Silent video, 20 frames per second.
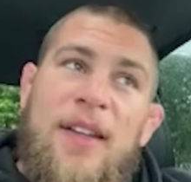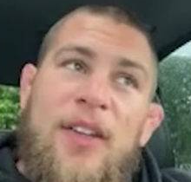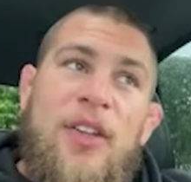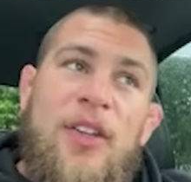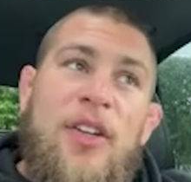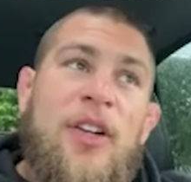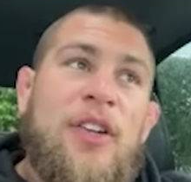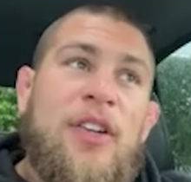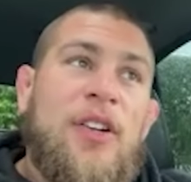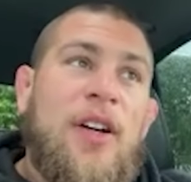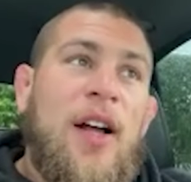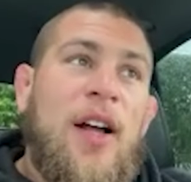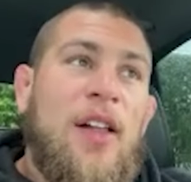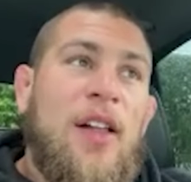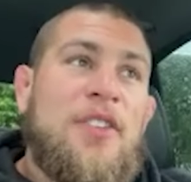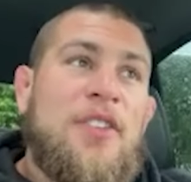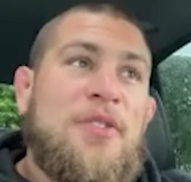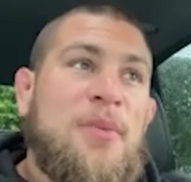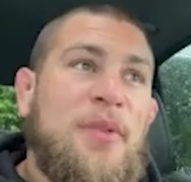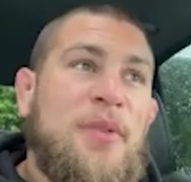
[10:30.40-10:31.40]
You know, you're
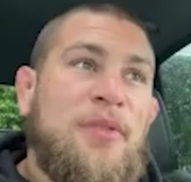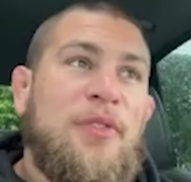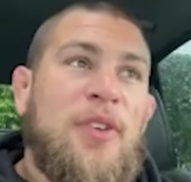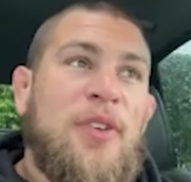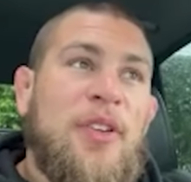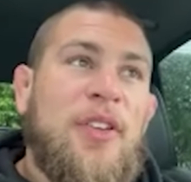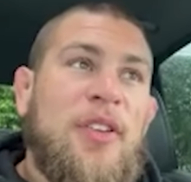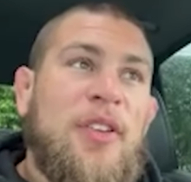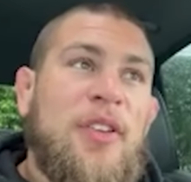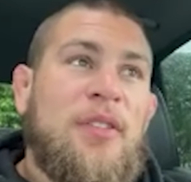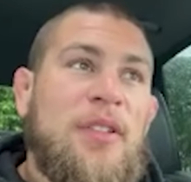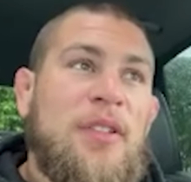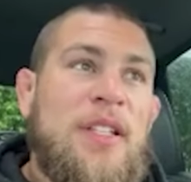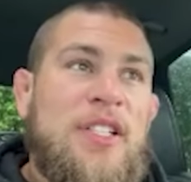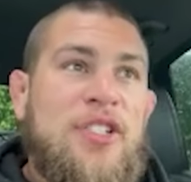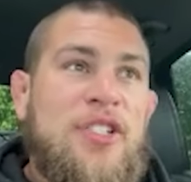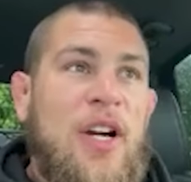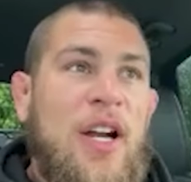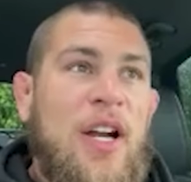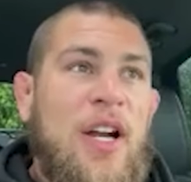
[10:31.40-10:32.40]
eligible for the three
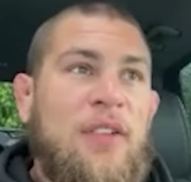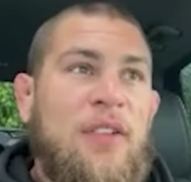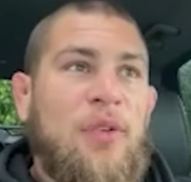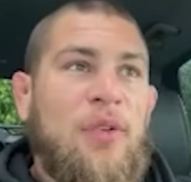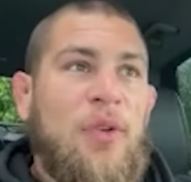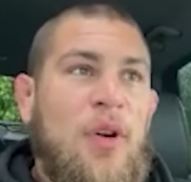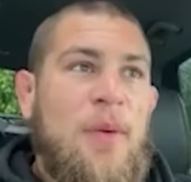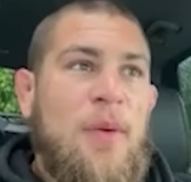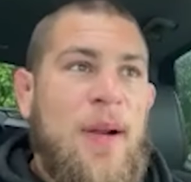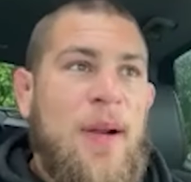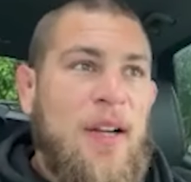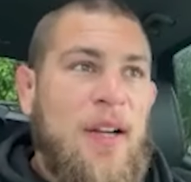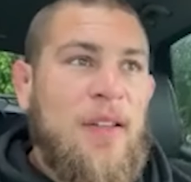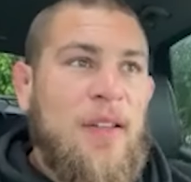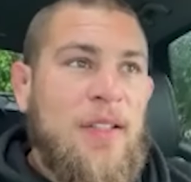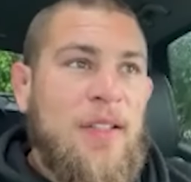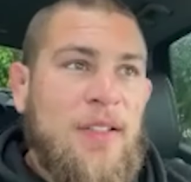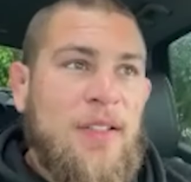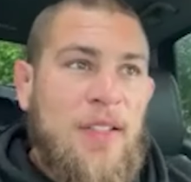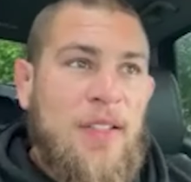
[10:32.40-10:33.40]
strike rule in
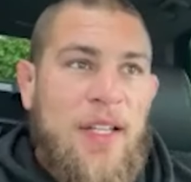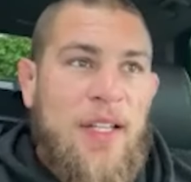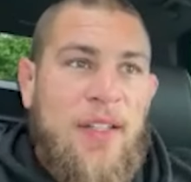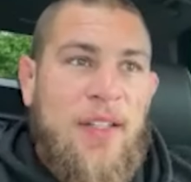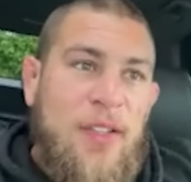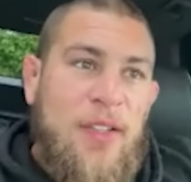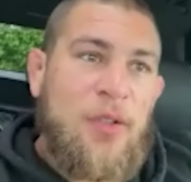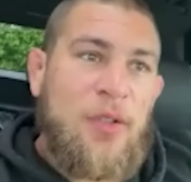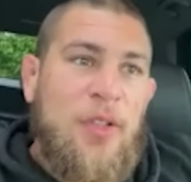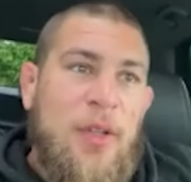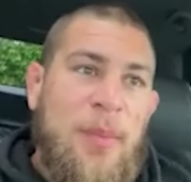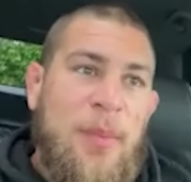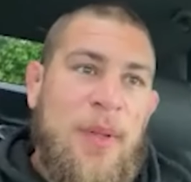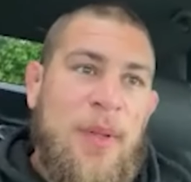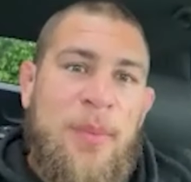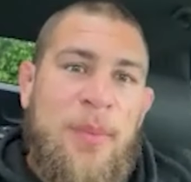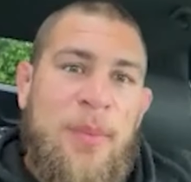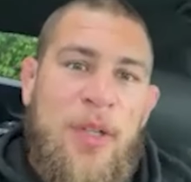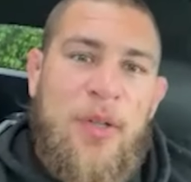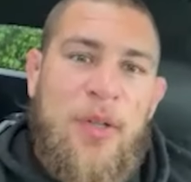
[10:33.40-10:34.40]
Maryland. Like, you could
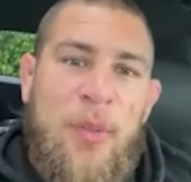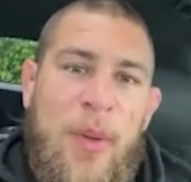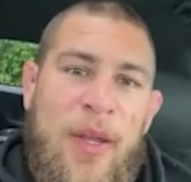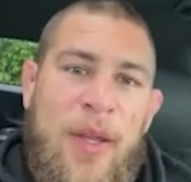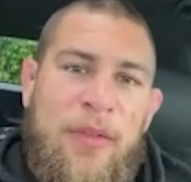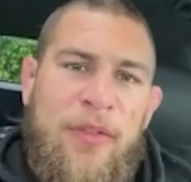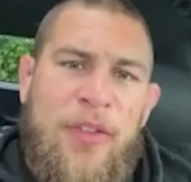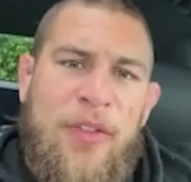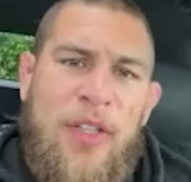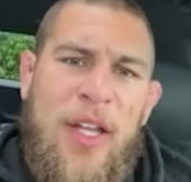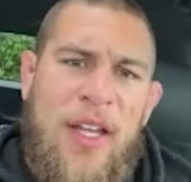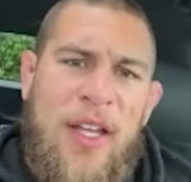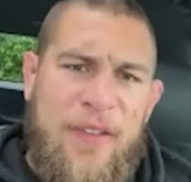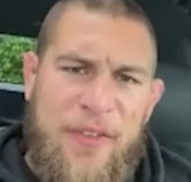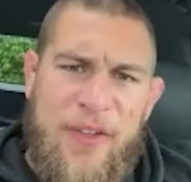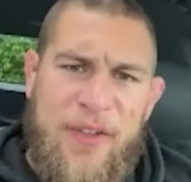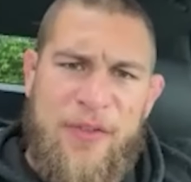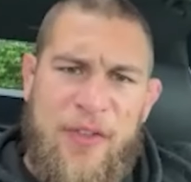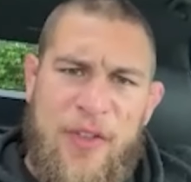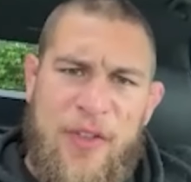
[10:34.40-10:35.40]
be put away for
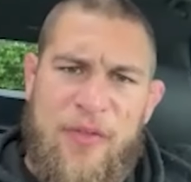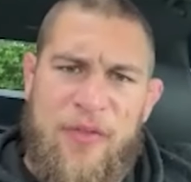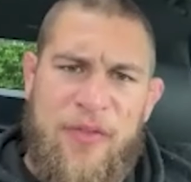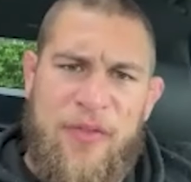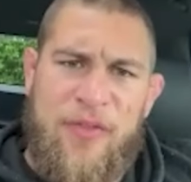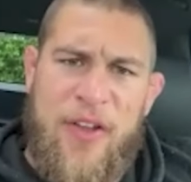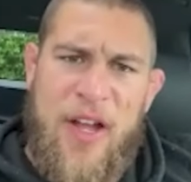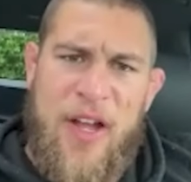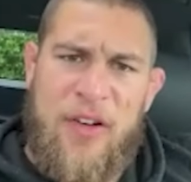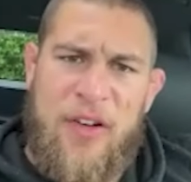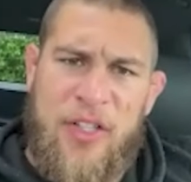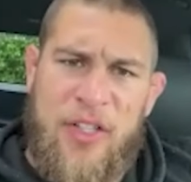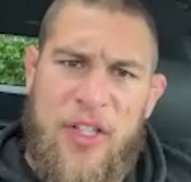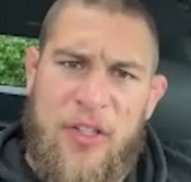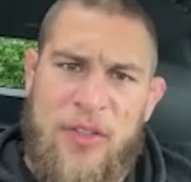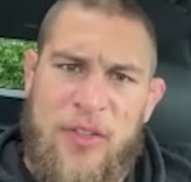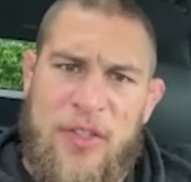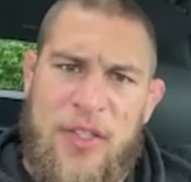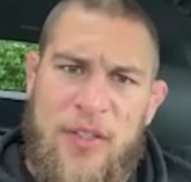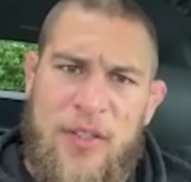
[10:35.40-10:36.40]
life if found
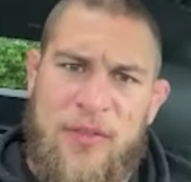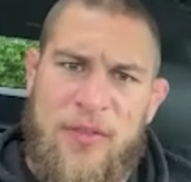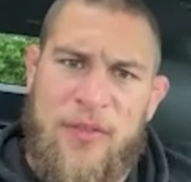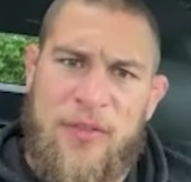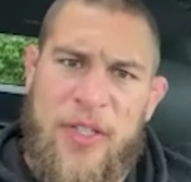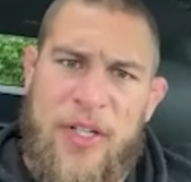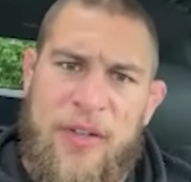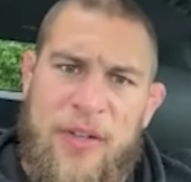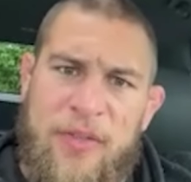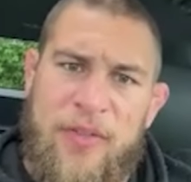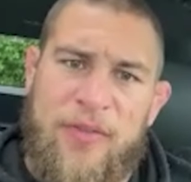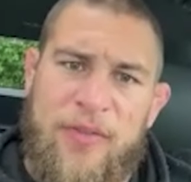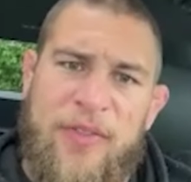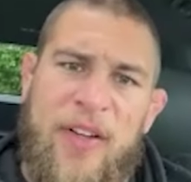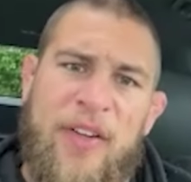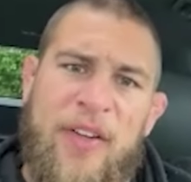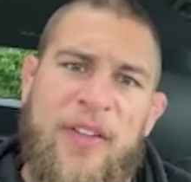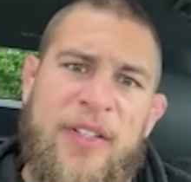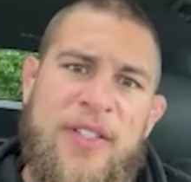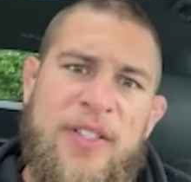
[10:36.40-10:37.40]
guilty of three different
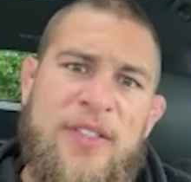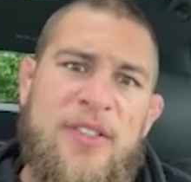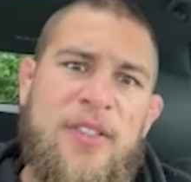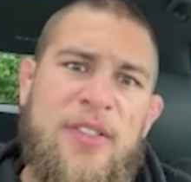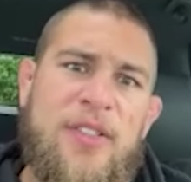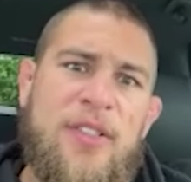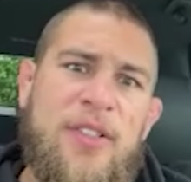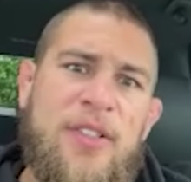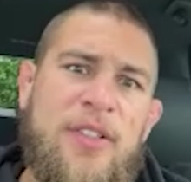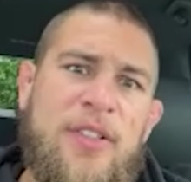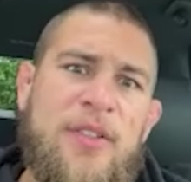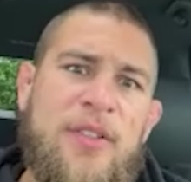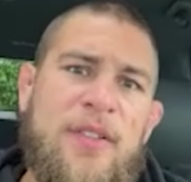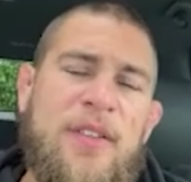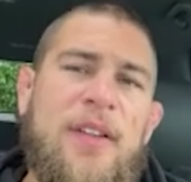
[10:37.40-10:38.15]
felonies. So your